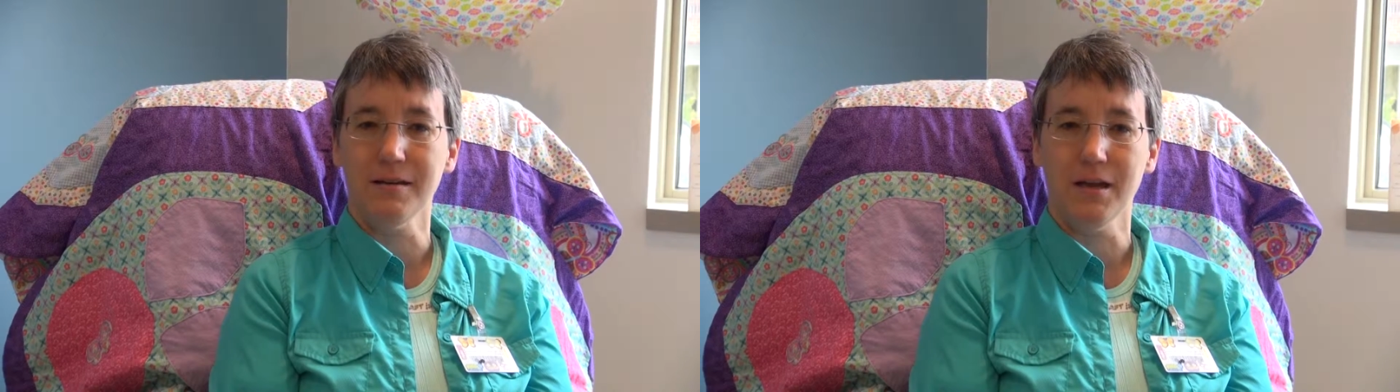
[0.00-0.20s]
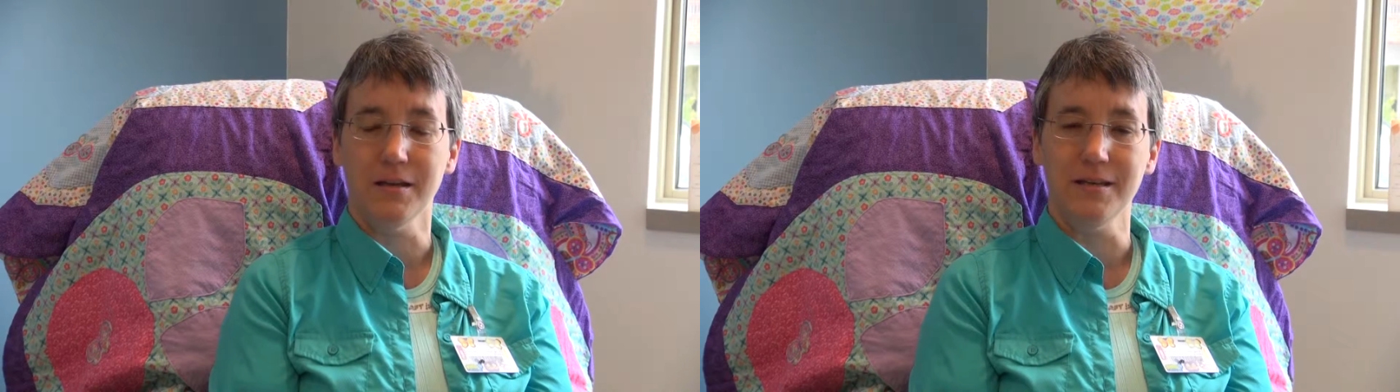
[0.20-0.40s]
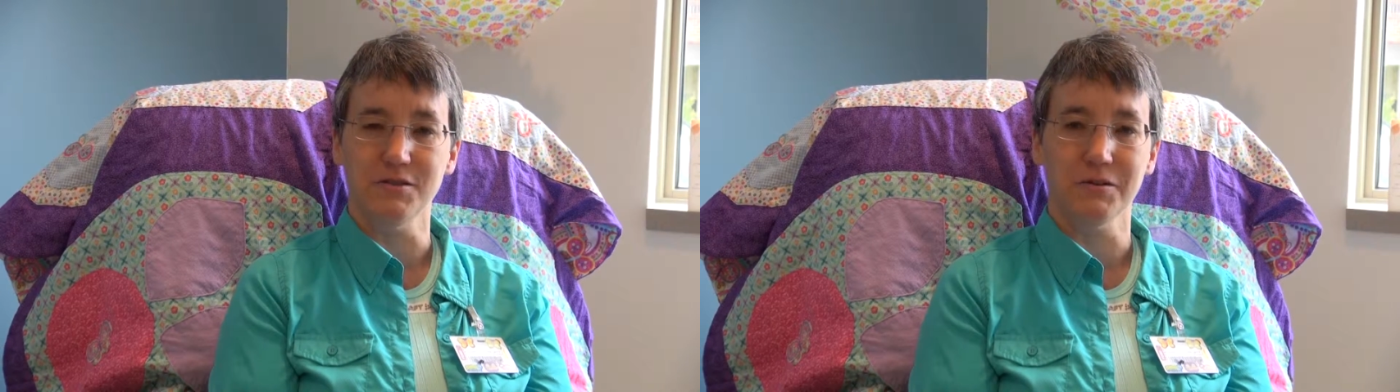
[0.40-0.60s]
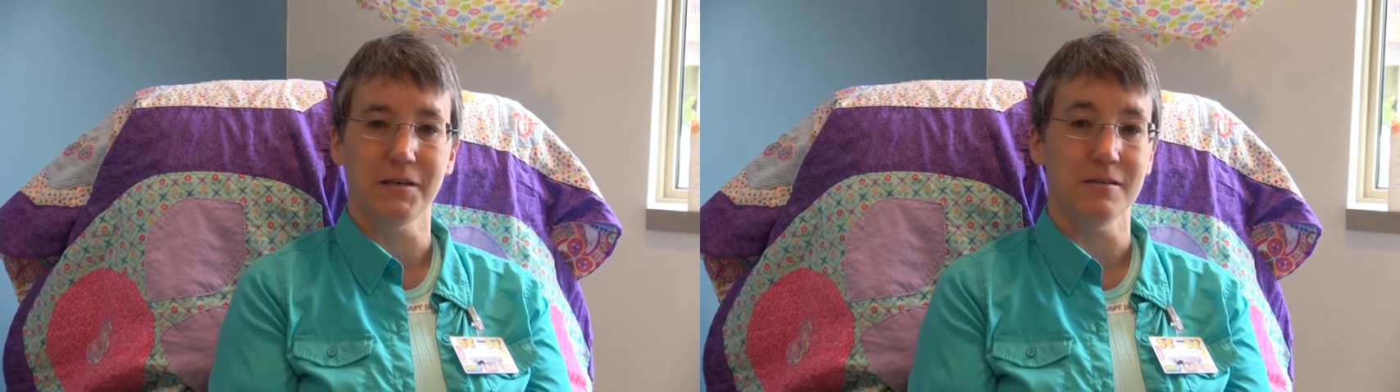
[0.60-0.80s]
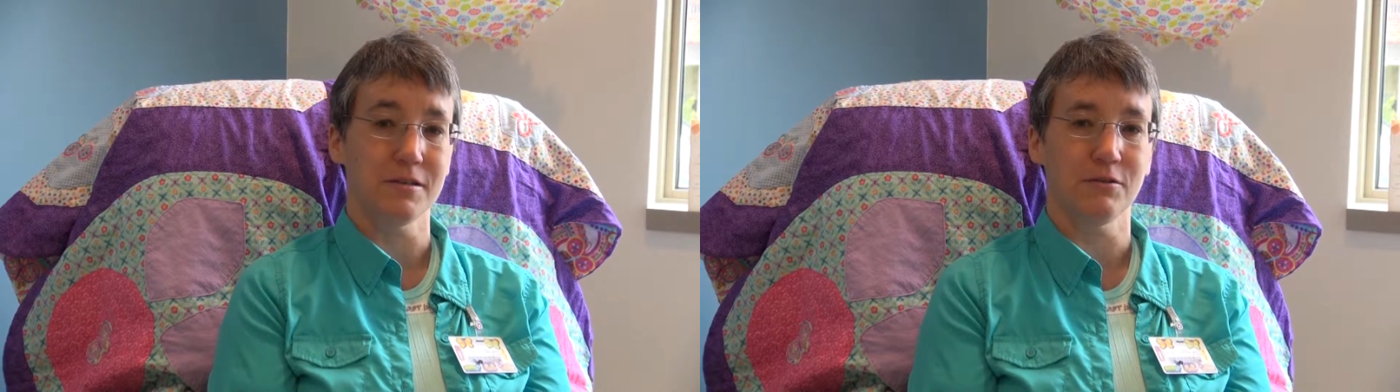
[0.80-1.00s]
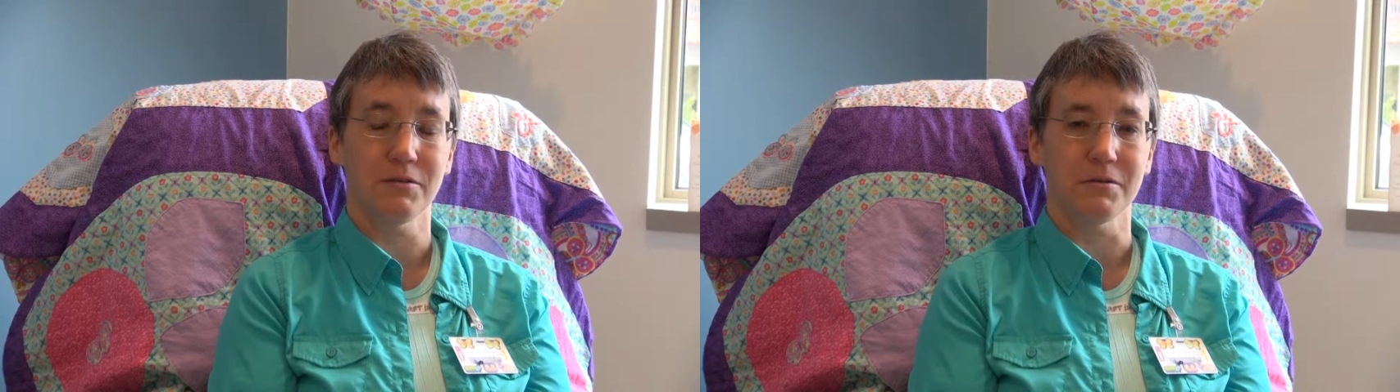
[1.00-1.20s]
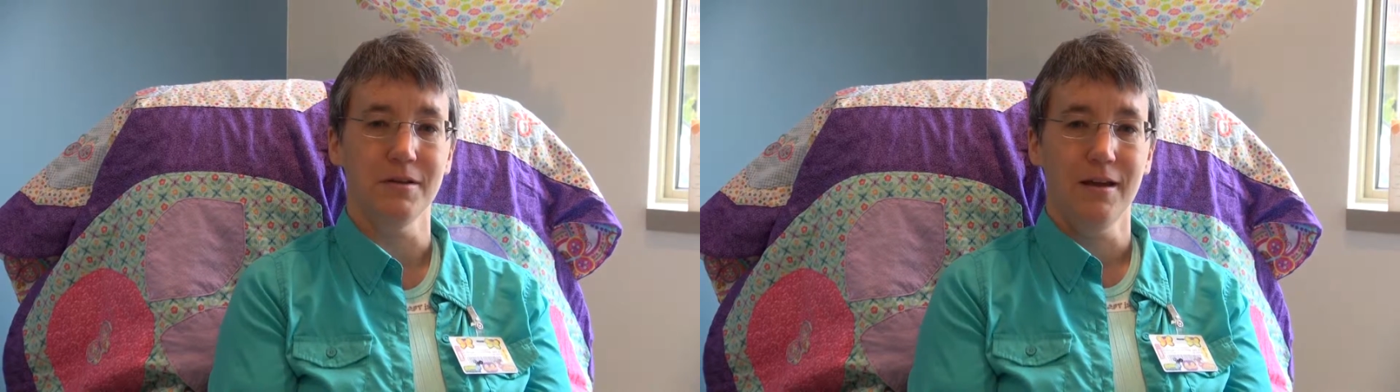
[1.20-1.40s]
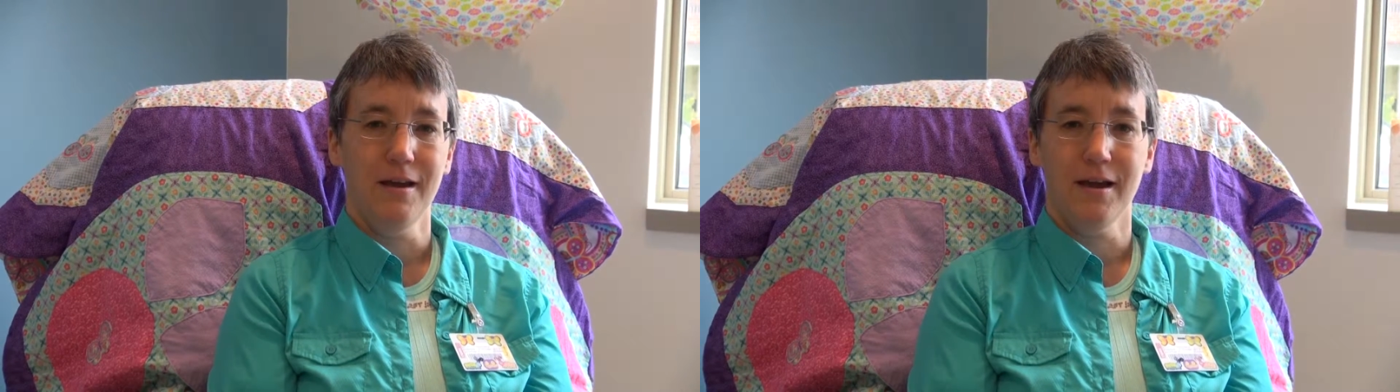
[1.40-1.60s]
it got easier and easier.
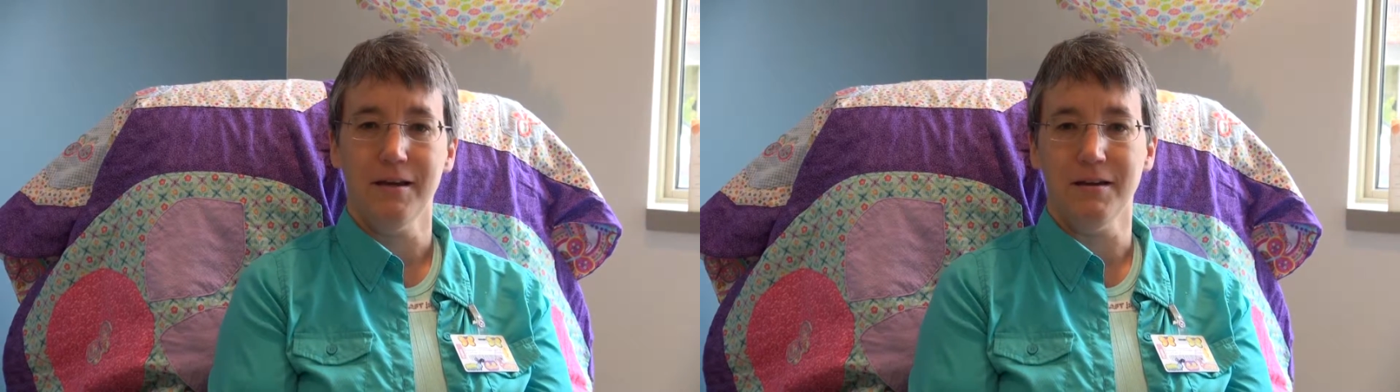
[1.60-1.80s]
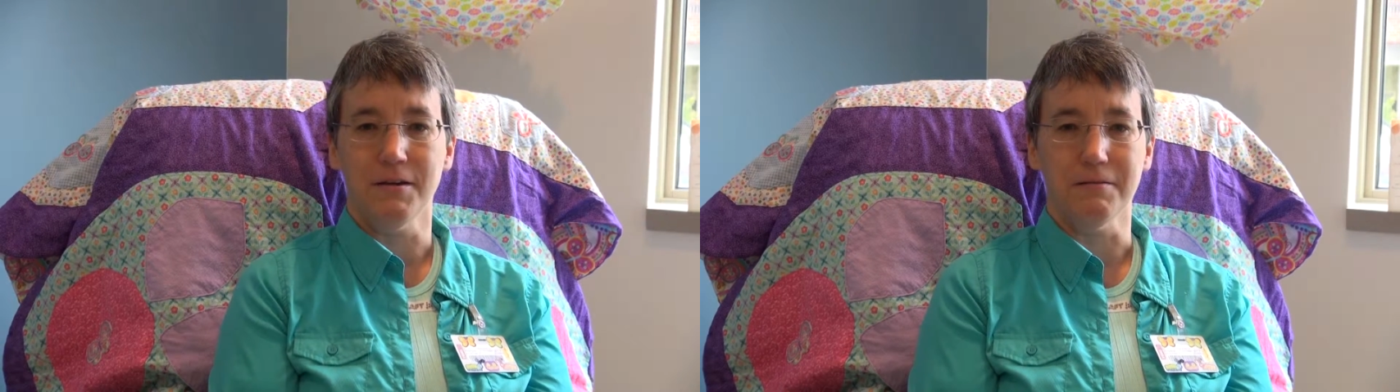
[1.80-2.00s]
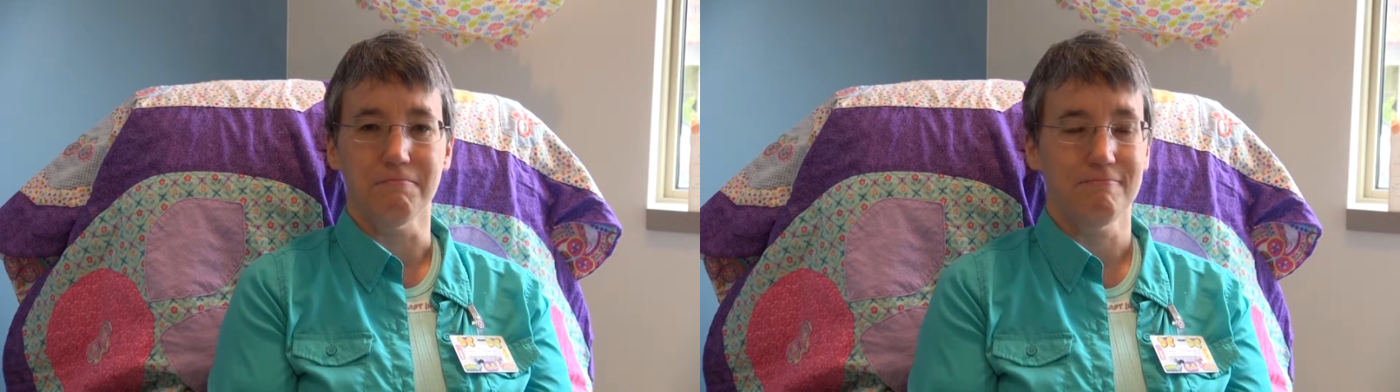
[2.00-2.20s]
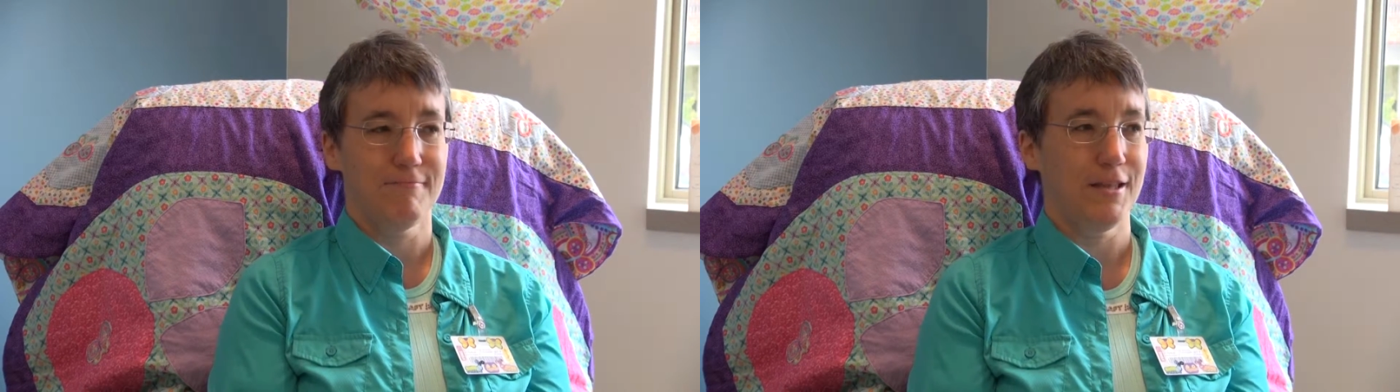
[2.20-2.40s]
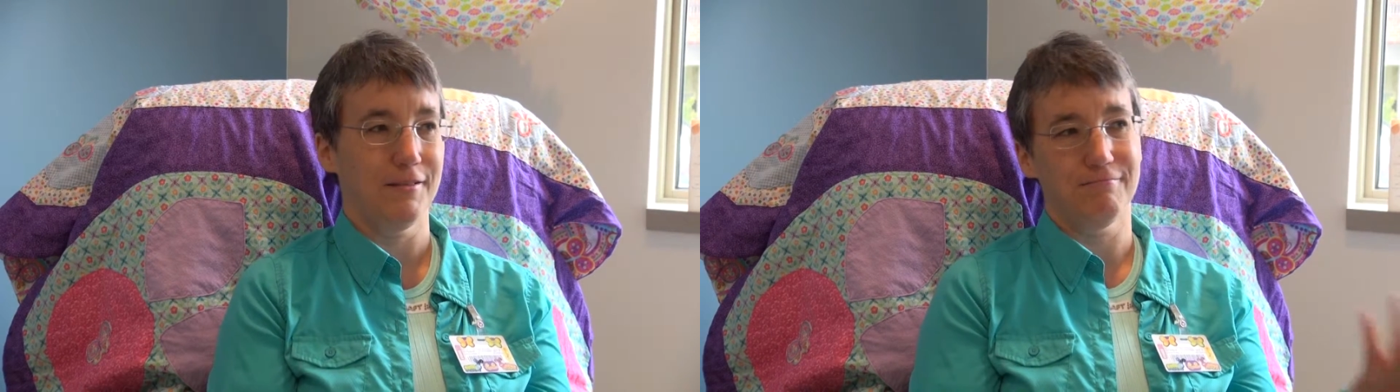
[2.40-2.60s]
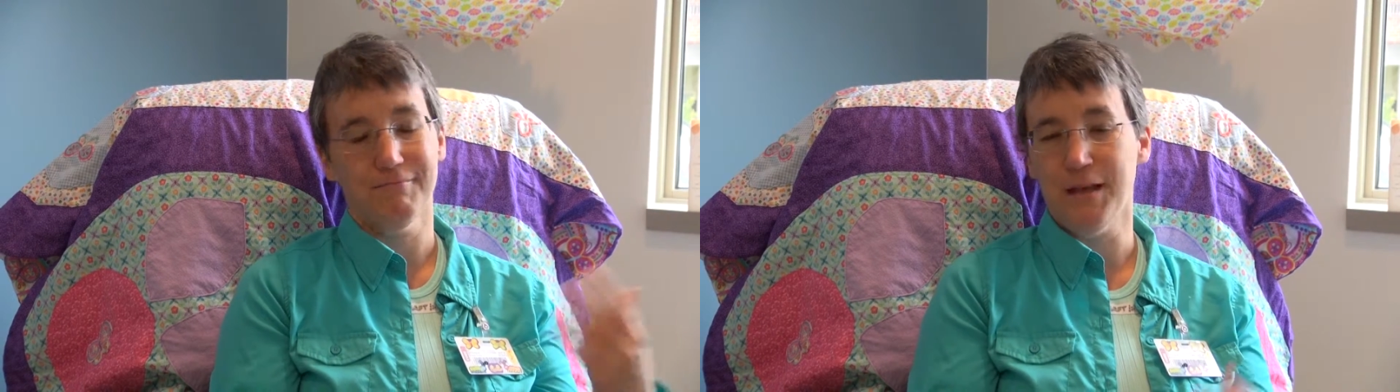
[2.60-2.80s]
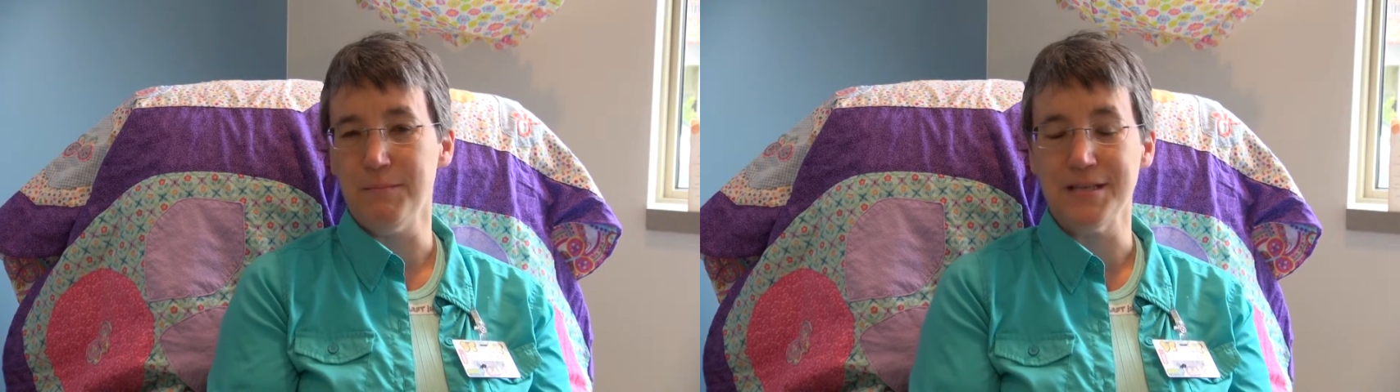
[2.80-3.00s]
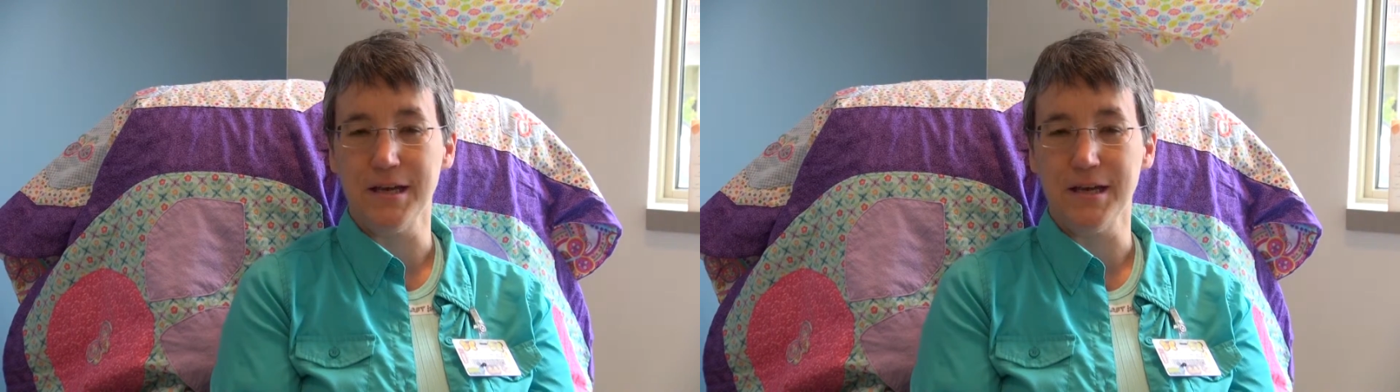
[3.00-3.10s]
I, um, they let me